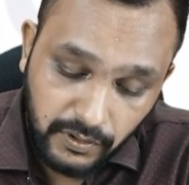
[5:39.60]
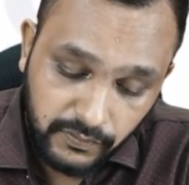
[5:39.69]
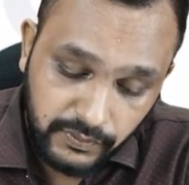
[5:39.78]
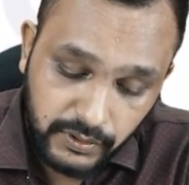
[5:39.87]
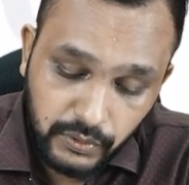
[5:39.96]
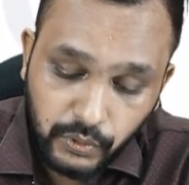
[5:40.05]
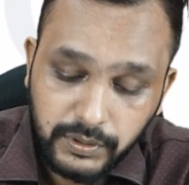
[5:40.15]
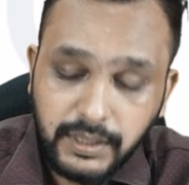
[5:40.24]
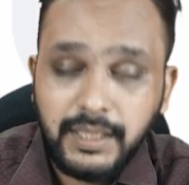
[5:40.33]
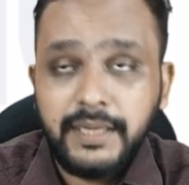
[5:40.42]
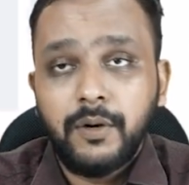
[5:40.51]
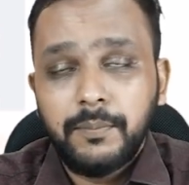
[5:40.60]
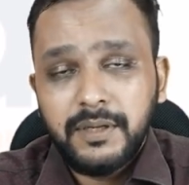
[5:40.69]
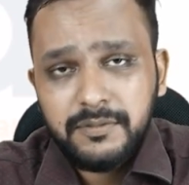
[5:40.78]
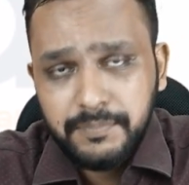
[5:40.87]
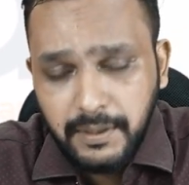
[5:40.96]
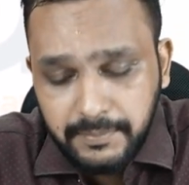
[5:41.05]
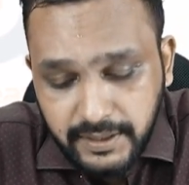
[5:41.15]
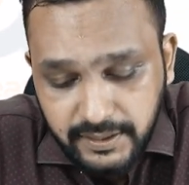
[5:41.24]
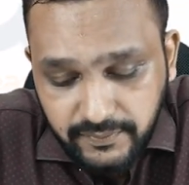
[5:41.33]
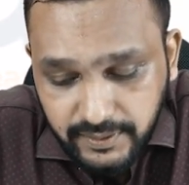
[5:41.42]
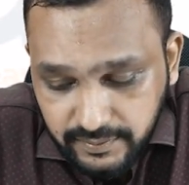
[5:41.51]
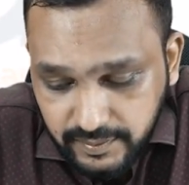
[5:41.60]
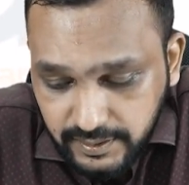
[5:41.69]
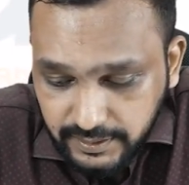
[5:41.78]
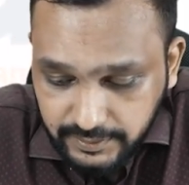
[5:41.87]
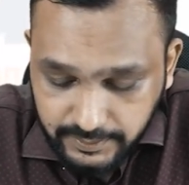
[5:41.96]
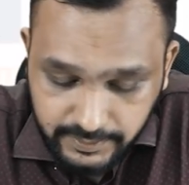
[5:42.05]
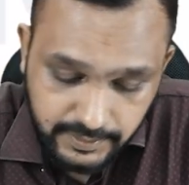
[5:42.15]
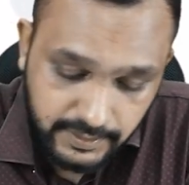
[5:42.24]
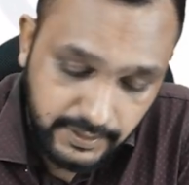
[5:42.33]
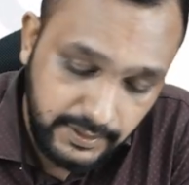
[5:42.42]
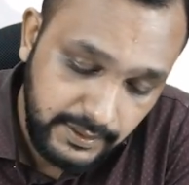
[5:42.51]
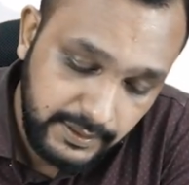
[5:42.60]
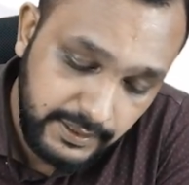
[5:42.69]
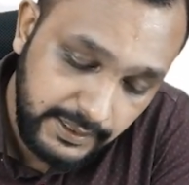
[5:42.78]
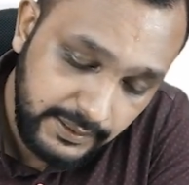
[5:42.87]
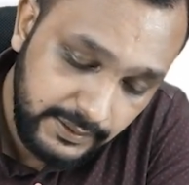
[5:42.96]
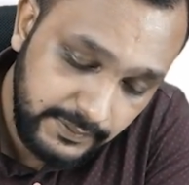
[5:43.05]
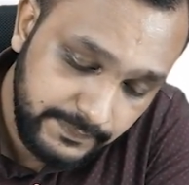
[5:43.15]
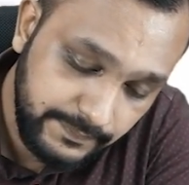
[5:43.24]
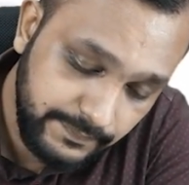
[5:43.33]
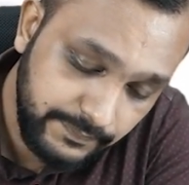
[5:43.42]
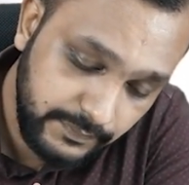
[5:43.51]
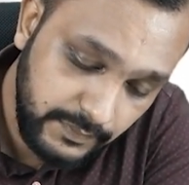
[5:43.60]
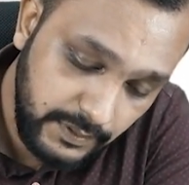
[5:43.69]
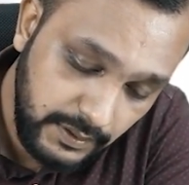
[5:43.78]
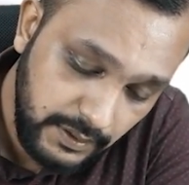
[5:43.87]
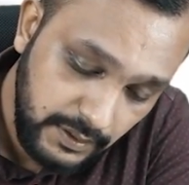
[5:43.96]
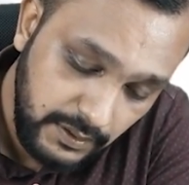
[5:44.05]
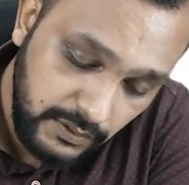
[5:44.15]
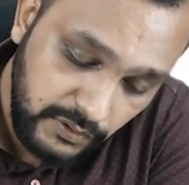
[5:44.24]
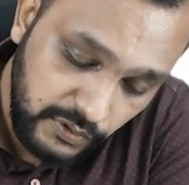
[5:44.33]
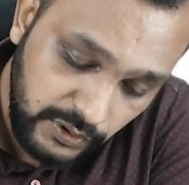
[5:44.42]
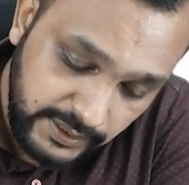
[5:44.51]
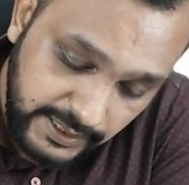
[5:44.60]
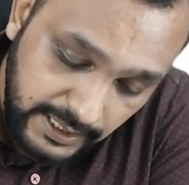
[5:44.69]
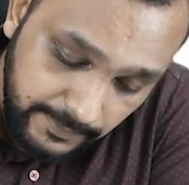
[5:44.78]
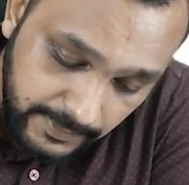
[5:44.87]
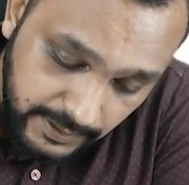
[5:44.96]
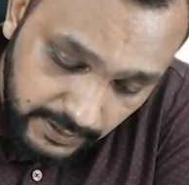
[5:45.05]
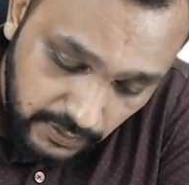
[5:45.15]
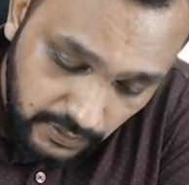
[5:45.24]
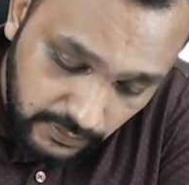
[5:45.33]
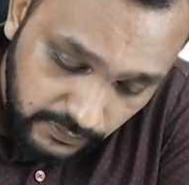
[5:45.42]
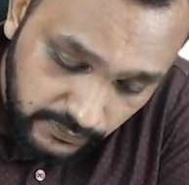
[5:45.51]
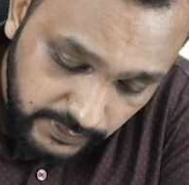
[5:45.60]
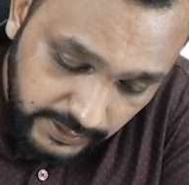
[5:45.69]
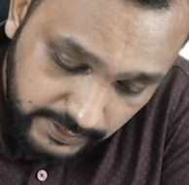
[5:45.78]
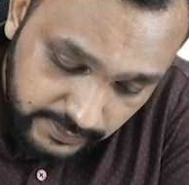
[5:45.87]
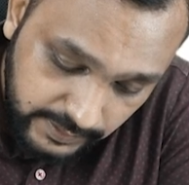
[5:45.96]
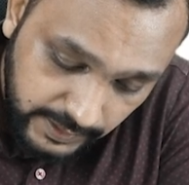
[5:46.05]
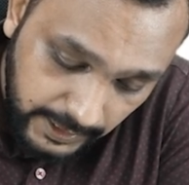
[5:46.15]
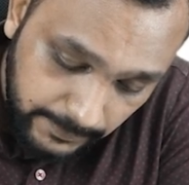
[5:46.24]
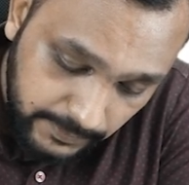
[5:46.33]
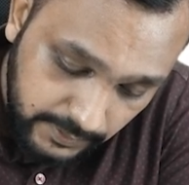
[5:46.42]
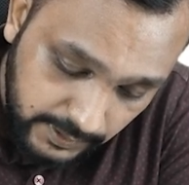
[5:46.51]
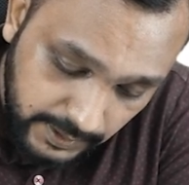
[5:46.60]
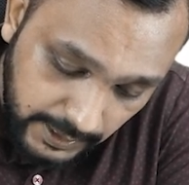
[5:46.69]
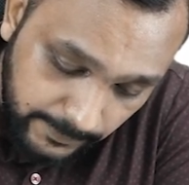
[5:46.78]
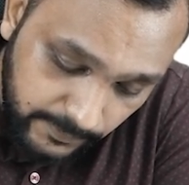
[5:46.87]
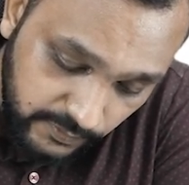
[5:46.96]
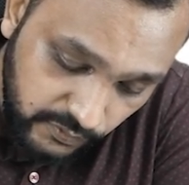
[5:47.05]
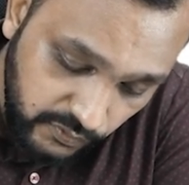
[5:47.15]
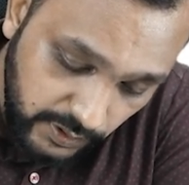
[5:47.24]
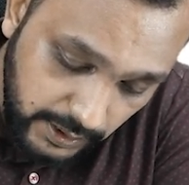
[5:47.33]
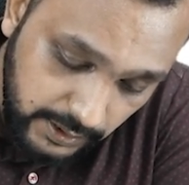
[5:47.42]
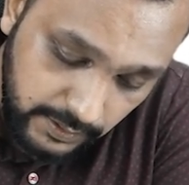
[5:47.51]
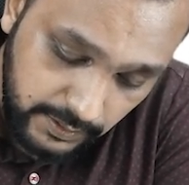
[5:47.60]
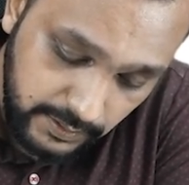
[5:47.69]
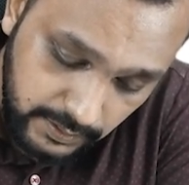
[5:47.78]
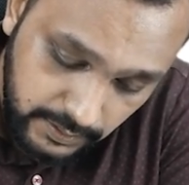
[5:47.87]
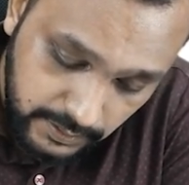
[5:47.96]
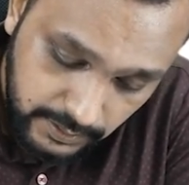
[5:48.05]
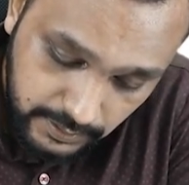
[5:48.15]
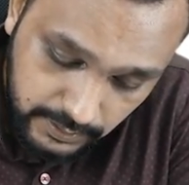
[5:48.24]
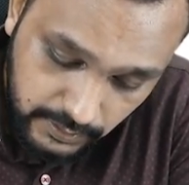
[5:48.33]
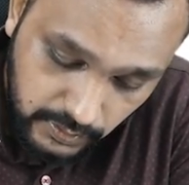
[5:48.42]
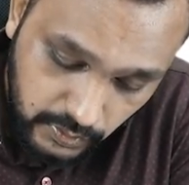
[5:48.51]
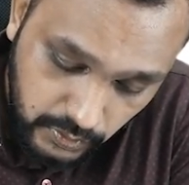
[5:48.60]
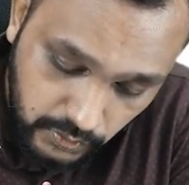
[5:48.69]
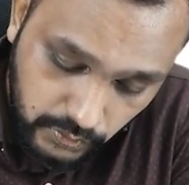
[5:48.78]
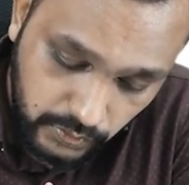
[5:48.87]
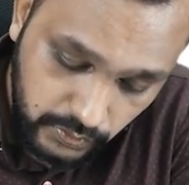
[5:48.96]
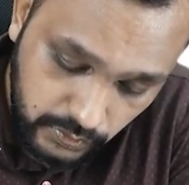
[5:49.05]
of total anomalous pulmonary venous return, right? So it can be of various types, type 1, 2,